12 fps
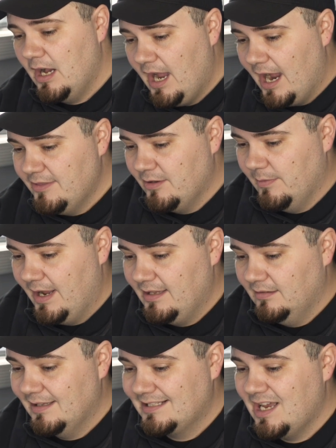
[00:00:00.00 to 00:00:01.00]
Either way,
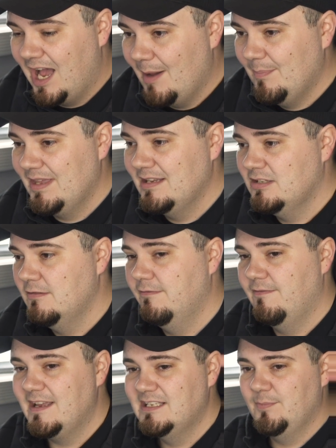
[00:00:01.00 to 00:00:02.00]
let's hop into
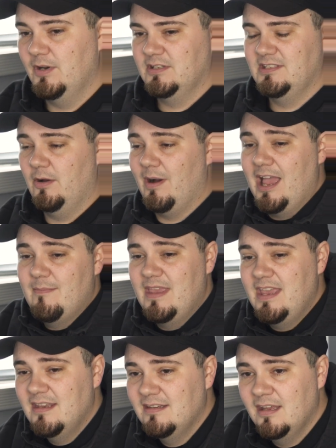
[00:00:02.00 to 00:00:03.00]
Facebook. So
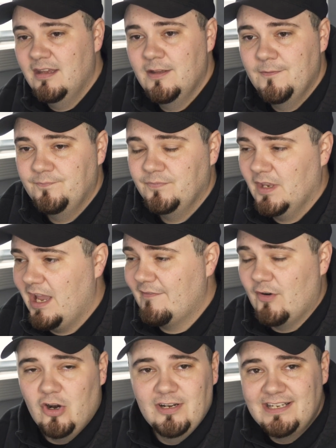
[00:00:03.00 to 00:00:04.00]

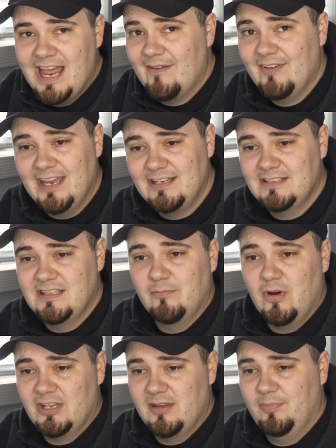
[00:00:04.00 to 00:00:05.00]
I've already navigated to the
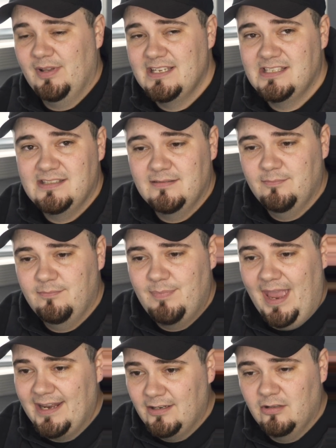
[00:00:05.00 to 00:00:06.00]
marketplace
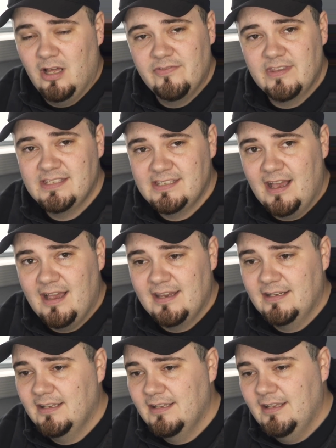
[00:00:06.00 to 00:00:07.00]
panel on the
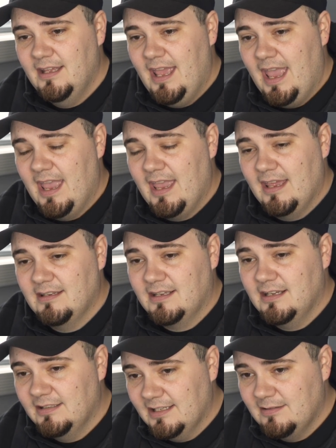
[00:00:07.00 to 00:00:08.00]
side and
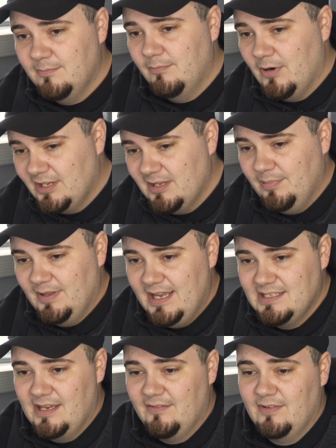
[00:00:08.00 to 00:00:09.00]
clicked
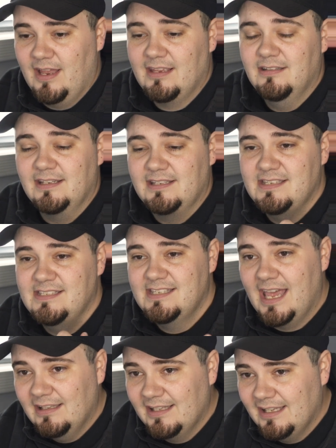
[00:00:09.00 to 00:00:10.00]
marketplace. I clicked
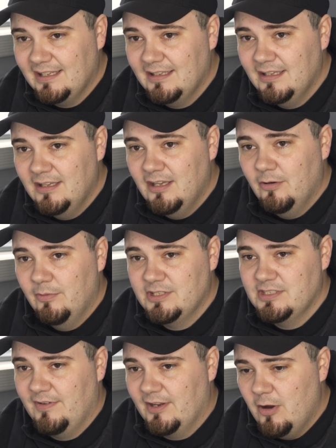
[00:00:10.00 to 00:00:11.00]
selling,
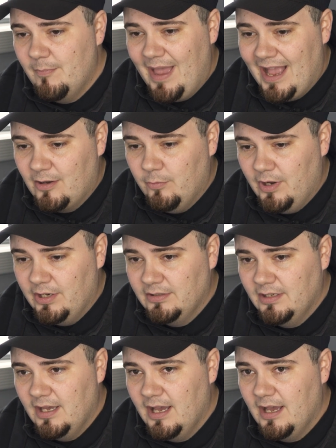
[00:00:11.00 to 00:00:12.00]
which if I go back one,